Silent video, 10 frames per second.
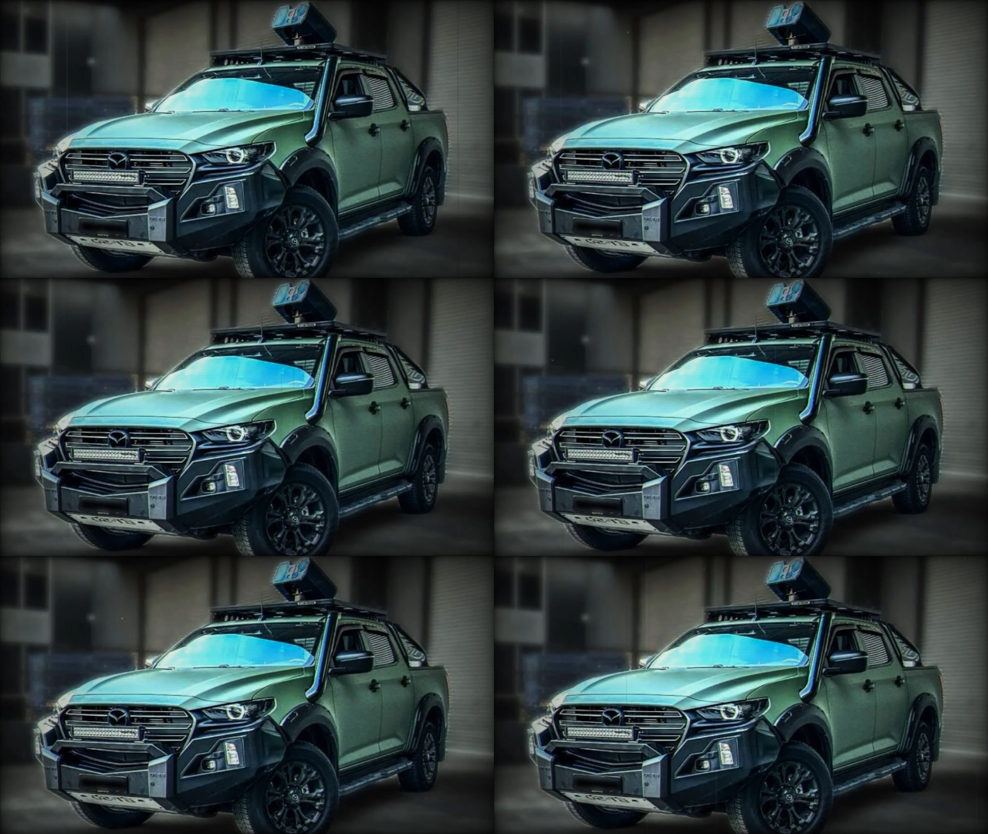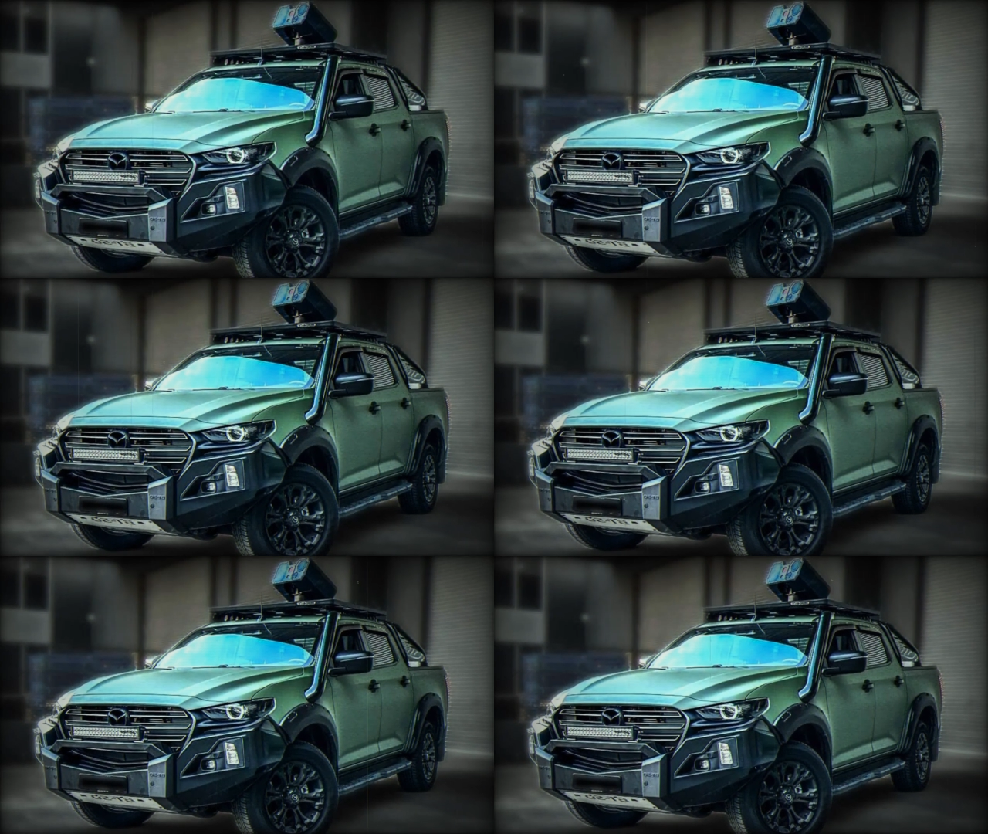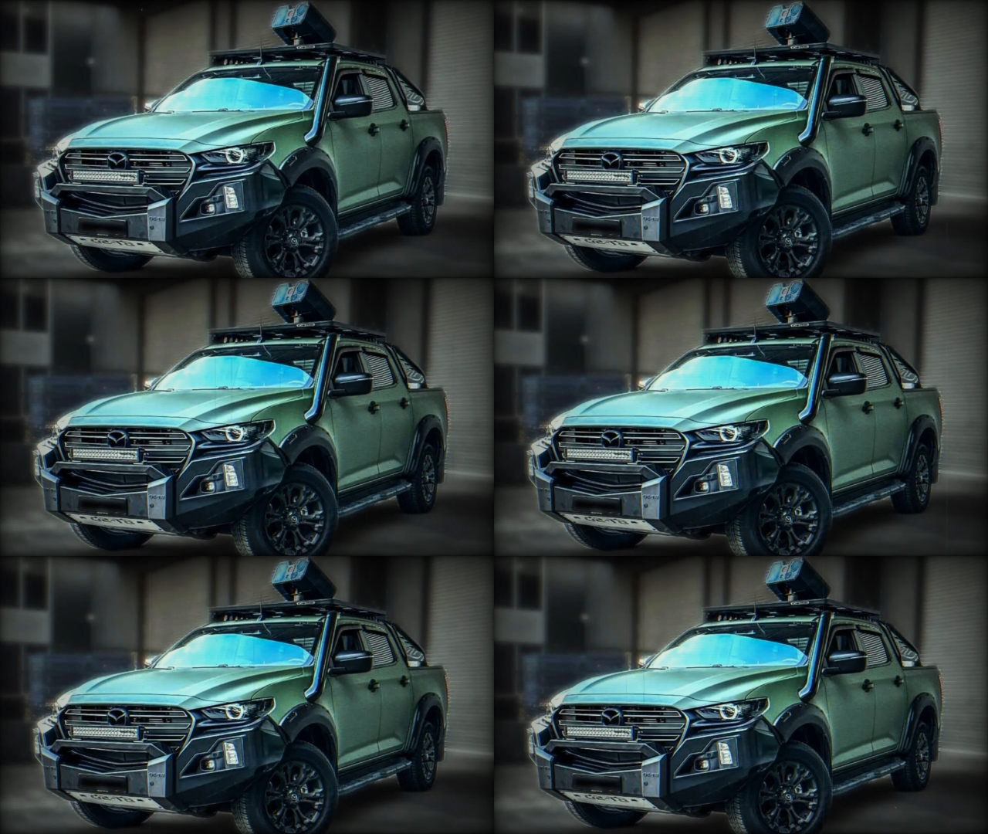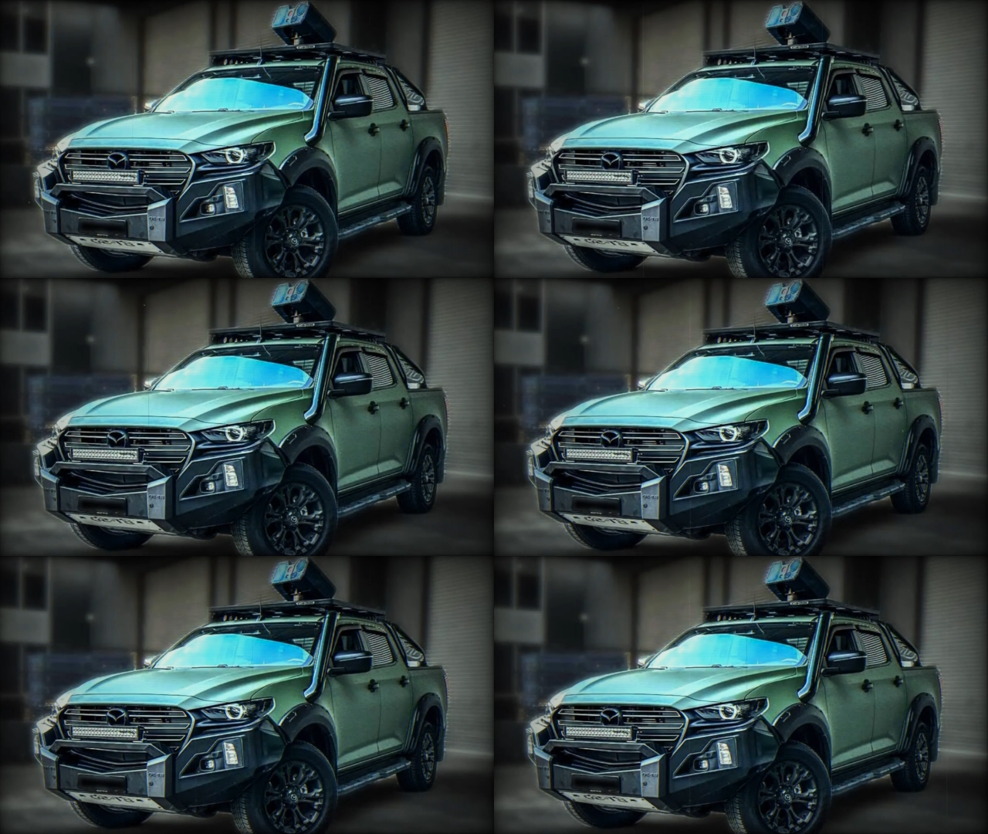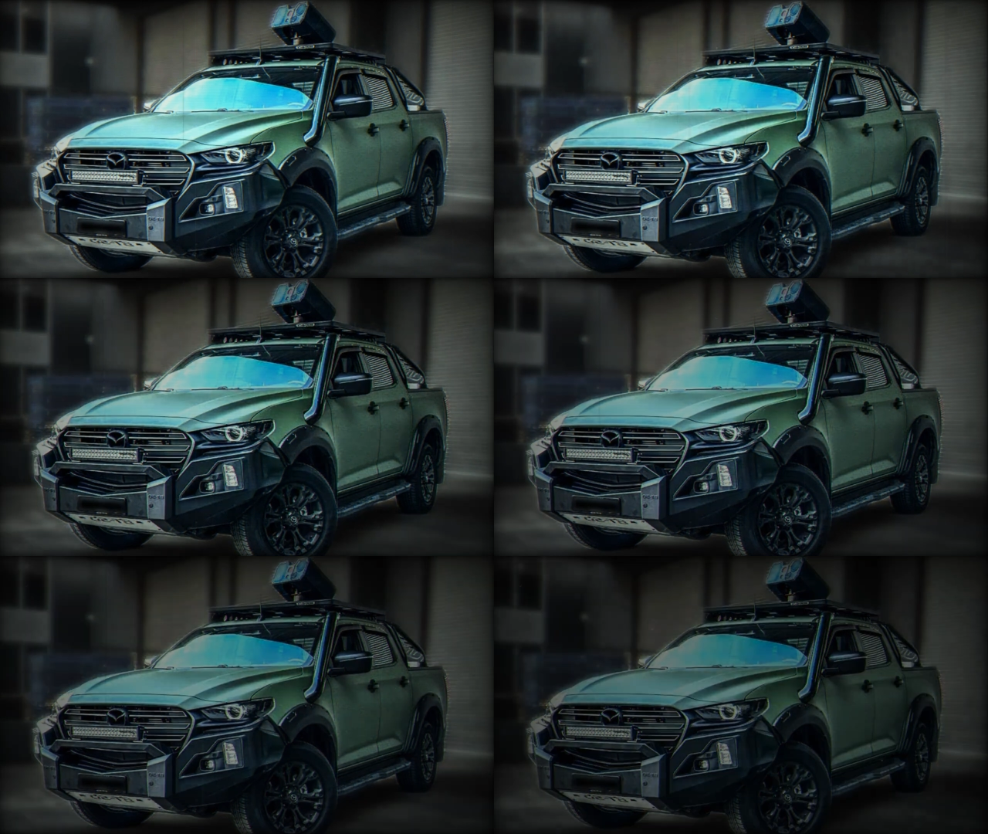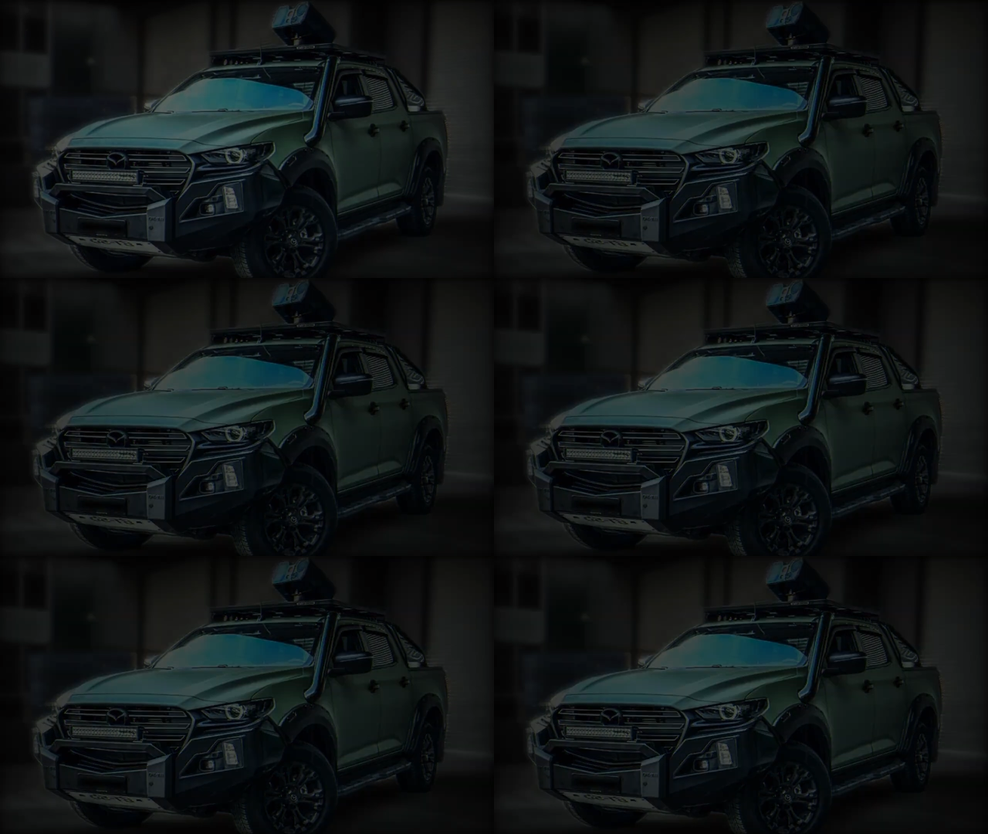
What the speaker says: Nobody's mouth can be seen.